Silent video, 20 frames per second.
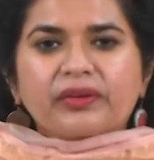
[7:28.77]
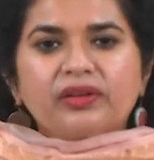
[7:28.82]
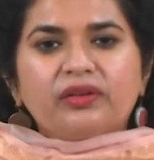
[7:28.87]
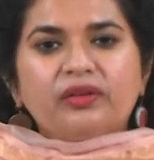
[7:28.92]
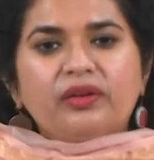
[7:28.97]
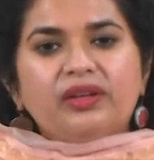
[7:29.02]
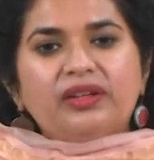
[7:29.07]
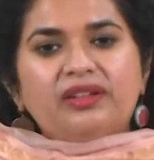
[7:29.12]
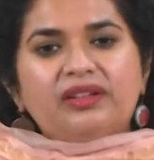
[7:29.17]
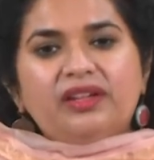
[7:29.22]

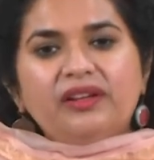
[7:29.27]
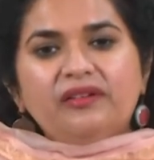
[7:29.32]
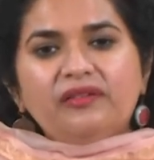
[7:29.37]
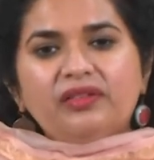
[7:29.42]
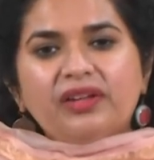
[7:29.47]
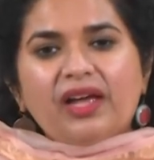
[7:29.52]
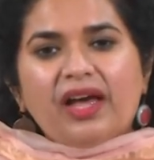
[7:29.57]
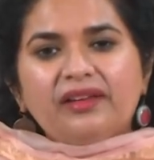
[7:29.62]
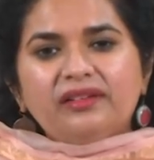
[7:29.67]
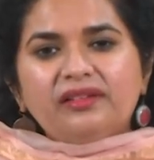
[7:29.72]
So, it
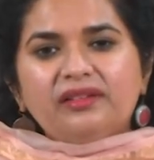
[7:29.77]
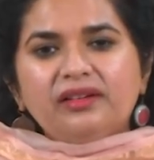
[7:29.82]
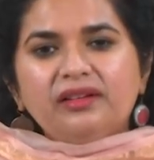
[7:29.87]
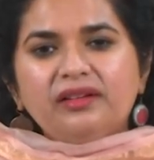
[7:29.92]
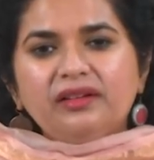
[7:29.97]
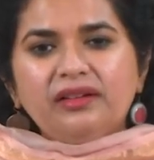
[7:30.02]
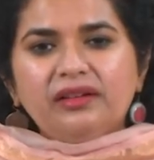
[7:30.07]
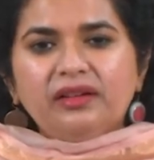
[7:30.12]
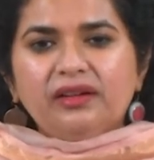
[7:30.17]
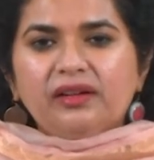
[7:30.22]
gives
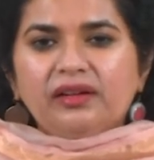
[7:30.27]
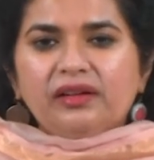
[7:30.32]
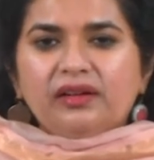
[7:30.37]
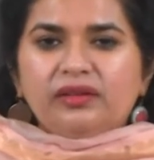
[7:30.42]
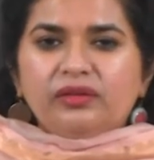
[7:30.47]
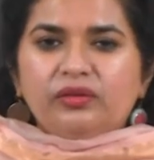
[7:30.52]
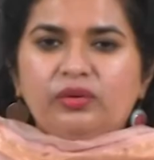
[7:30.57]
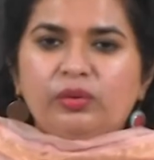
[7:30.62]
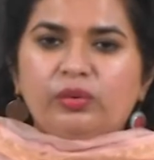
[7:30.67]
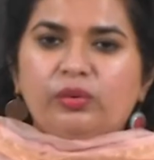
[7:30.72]
answer
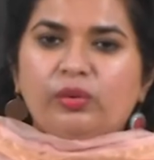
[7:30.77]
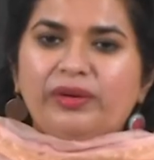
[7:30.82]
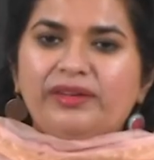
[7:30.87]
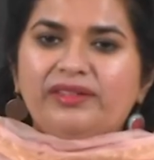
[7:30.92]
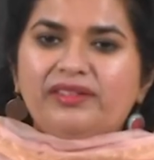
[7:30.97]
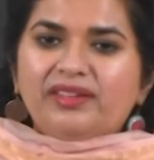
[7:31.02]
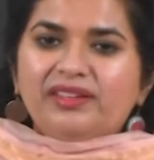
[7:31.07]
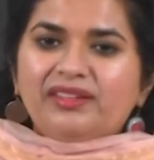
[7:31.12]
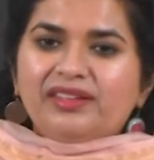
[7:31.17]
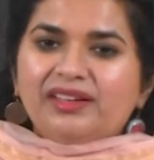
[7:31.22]
to
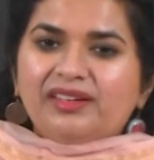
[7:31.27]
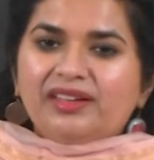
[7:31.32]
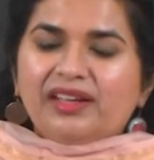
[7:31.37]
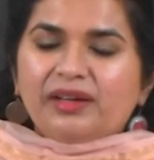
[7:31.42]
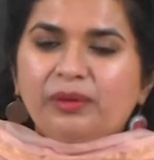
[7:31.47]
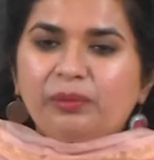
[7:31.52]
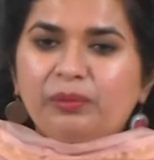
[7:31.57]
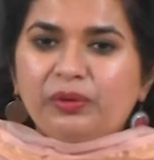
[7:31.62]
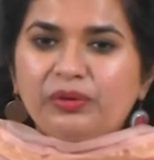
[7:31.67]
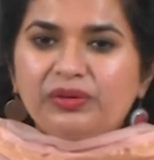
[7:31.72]
questions that the
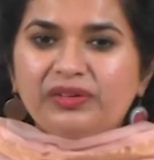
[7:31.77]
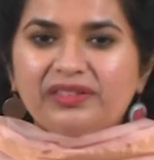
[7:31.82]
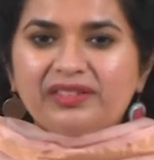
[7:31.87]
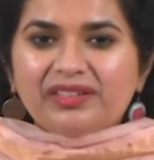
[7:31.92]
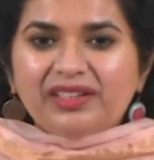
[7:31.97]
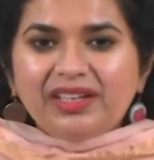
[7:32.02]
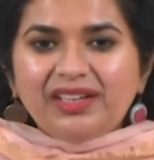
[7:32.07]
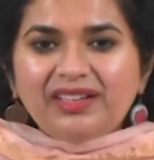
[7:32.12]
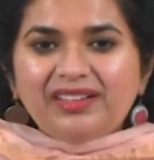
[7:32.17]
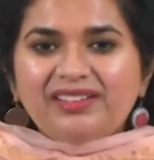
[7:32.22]
report
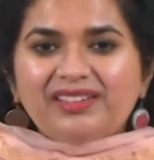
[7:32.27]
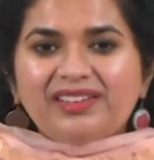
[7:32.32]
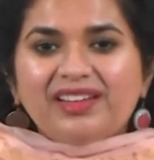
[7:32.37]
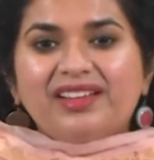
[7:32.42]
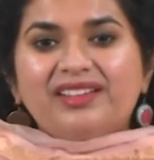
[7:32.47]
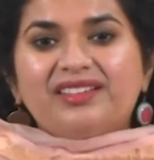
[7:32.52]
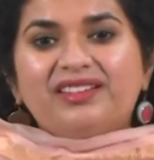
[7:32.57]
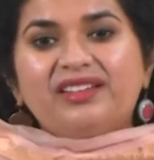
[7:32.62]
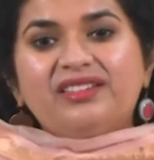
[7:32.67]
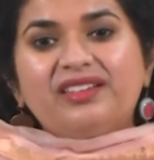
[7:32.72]
states,
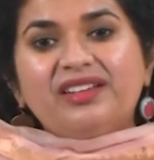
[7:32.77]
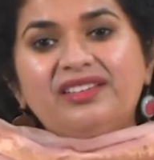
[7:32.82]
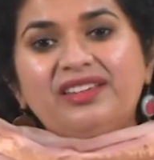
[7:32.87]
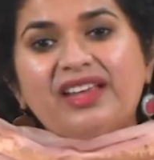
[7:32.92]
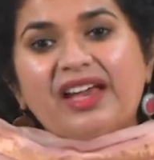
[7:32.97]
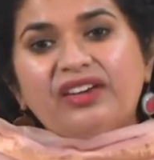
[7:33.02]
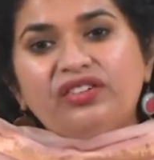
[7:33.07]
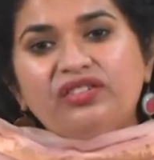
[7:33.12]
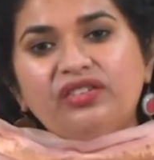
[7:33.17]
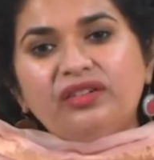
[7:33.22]
suggests
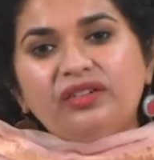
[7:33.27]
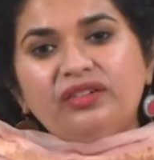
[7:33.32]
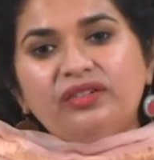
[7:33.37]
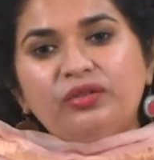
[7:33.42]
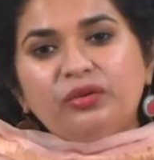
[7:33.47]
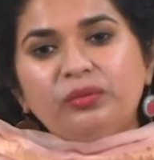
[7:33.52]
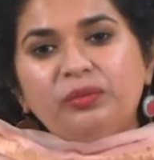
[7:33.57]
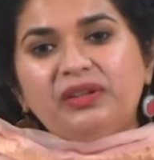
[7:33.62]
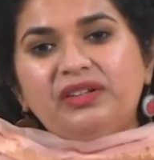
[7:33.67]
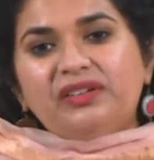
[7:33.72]
actions
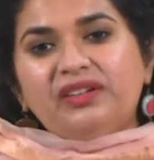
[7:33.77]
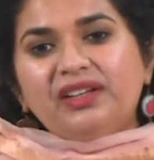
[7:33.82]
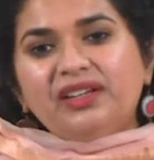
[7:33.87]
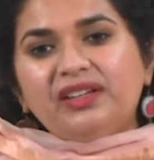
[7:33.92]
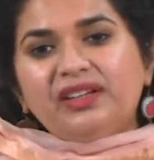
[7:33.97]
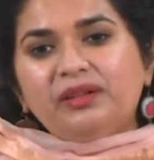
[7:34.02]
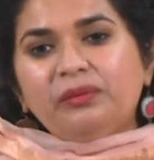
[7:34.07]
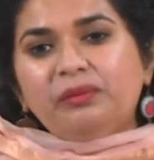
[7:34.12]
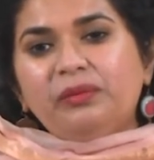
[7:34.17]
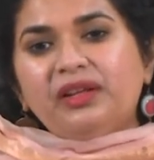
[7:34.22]
to be
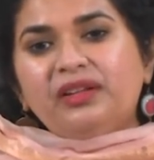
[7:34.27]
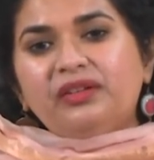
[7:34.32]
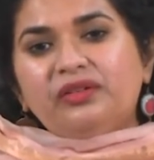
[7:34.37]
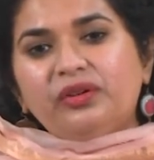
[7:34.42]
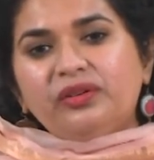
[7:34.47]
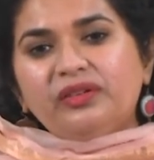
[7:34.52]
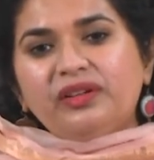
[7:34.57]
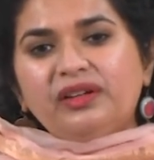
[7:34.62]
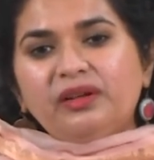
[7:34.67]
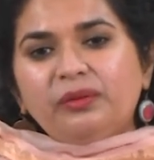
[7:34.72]
taken based
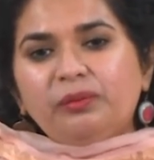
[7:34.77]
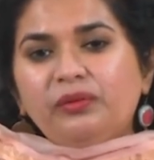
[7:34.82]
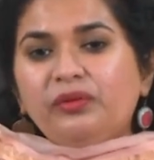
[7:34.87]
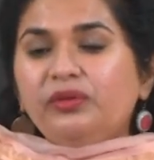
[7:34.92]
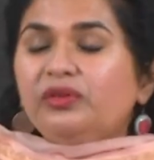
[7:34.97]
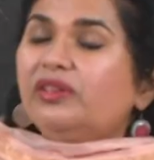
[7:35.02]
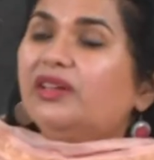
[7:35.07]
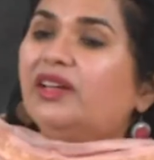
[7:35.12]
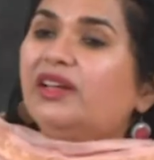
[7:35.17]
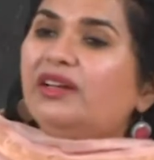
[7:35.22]
on the
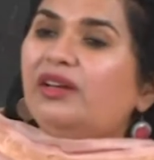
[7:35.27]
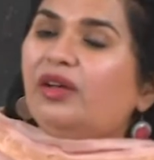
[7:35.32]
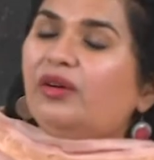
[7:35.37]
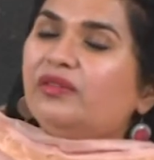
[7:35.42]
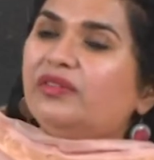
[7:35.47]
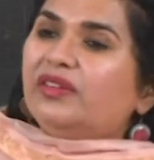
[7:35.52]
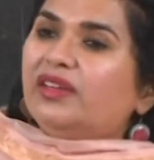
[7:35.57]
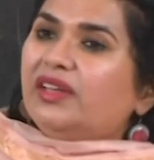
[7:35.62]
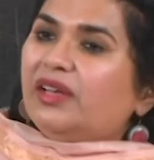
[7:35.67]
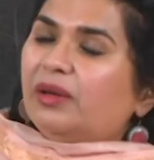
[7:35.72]
report, none
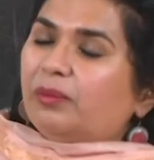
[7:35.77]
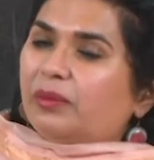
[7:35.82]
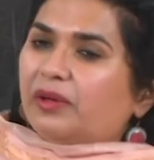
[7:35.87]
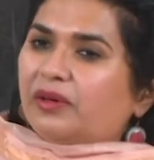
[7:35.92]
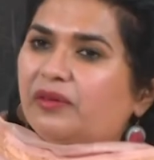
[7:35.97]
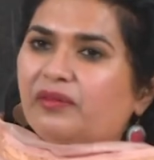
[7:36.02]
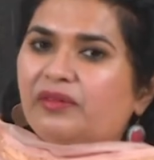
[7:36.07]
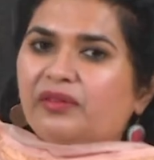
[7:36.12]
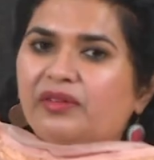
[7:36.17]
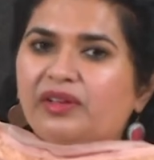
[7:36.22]
of the
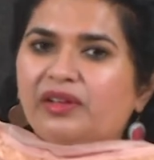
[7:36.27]
above.